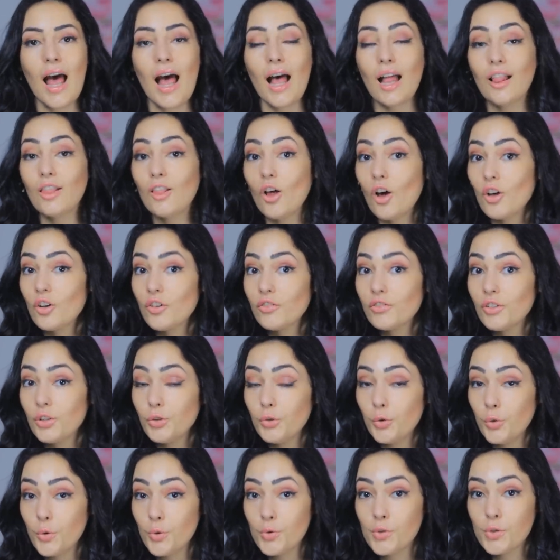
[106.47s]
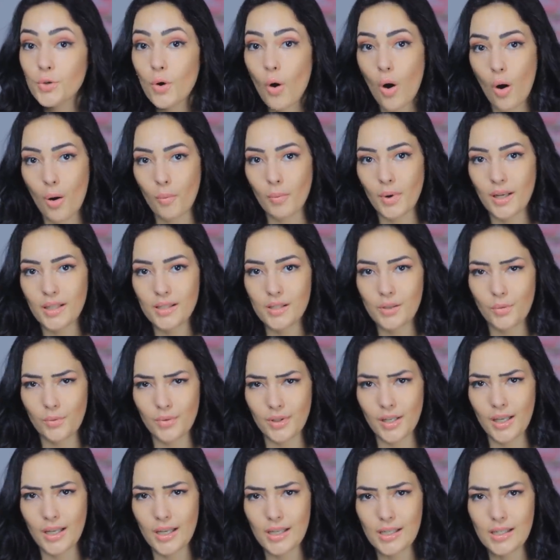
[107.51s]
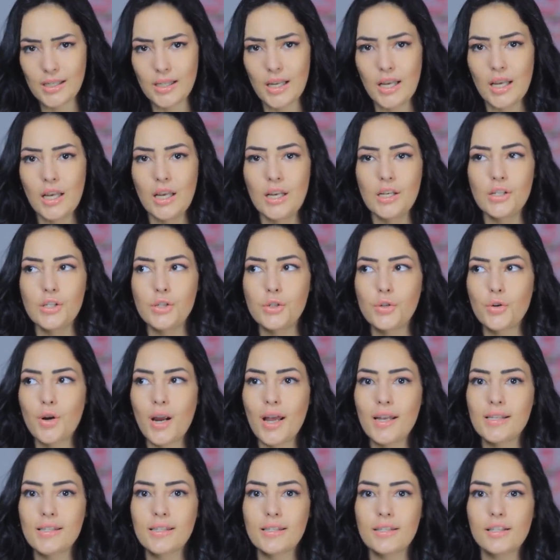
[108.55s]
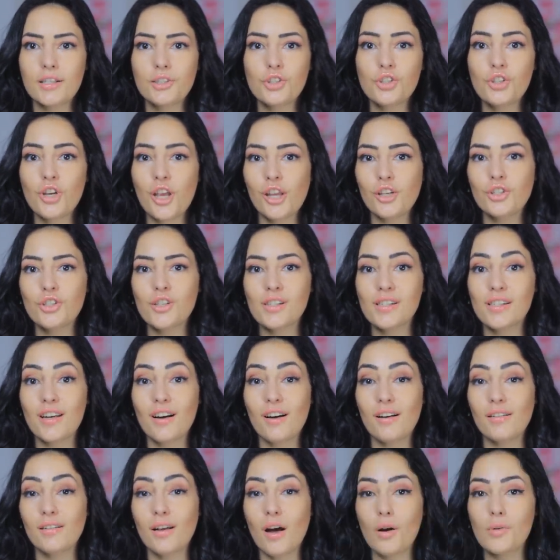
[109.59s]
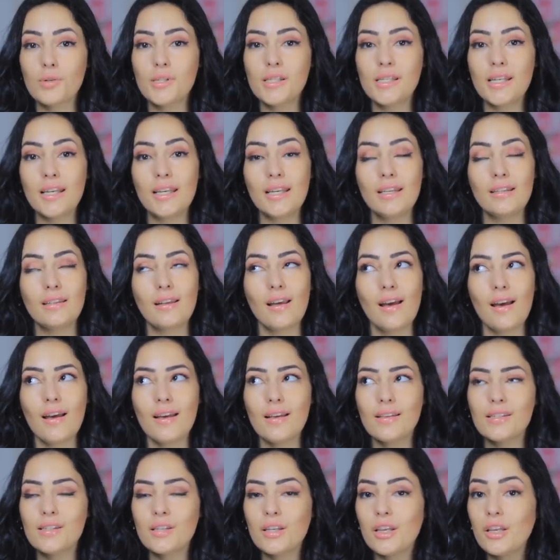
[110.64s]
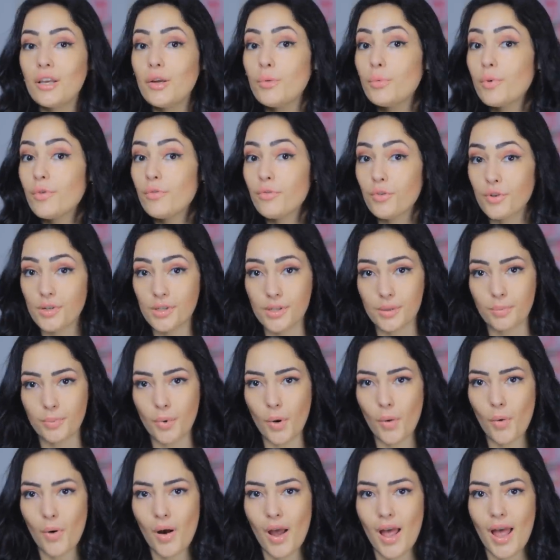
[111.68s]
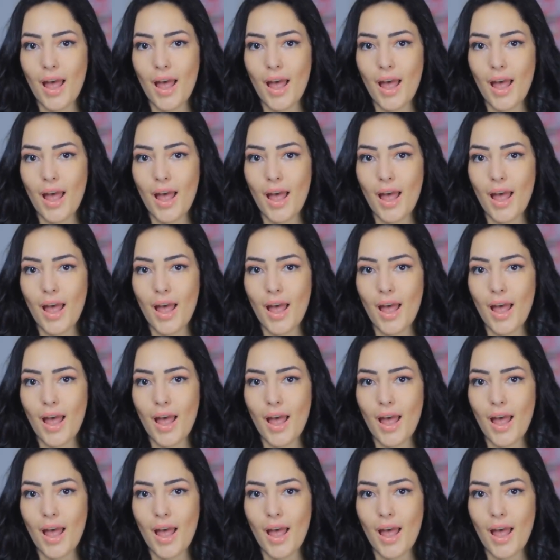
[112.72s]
A lot of the news comments on this stress the changes that are now seen as irreversible.